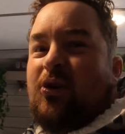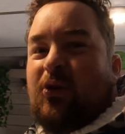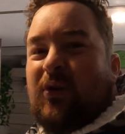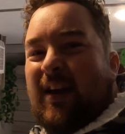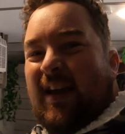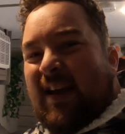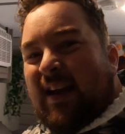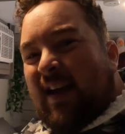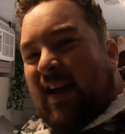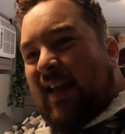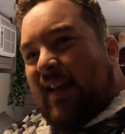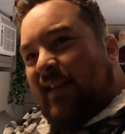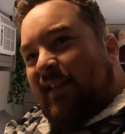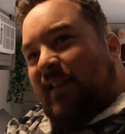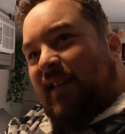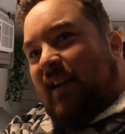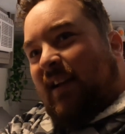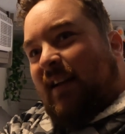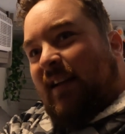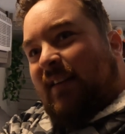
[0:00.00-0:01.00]
you can't kind of
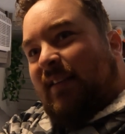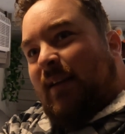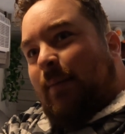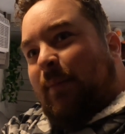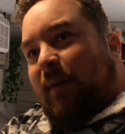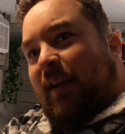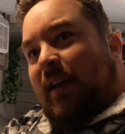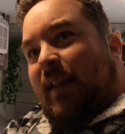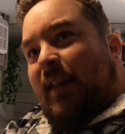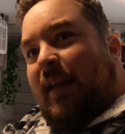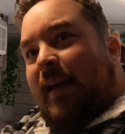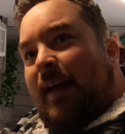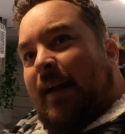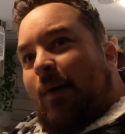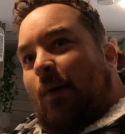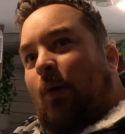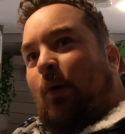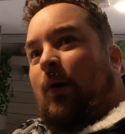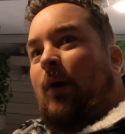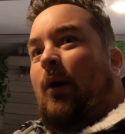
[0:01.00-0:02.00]
stick like something in
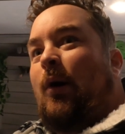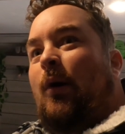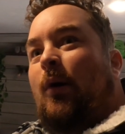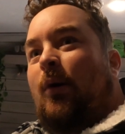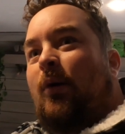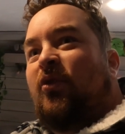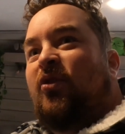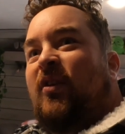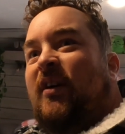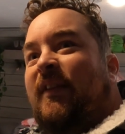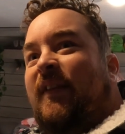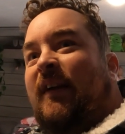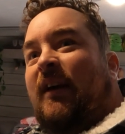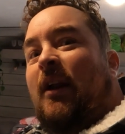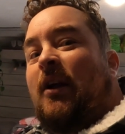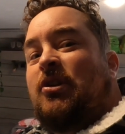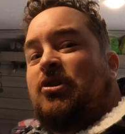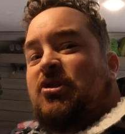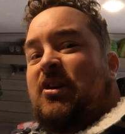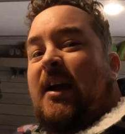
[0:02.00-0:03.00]
there or a hose or anything
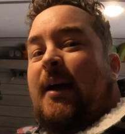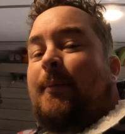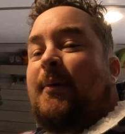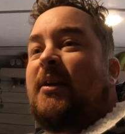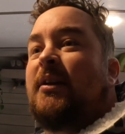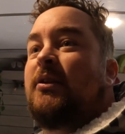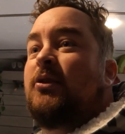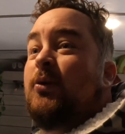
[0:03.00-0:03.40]
and unjam it.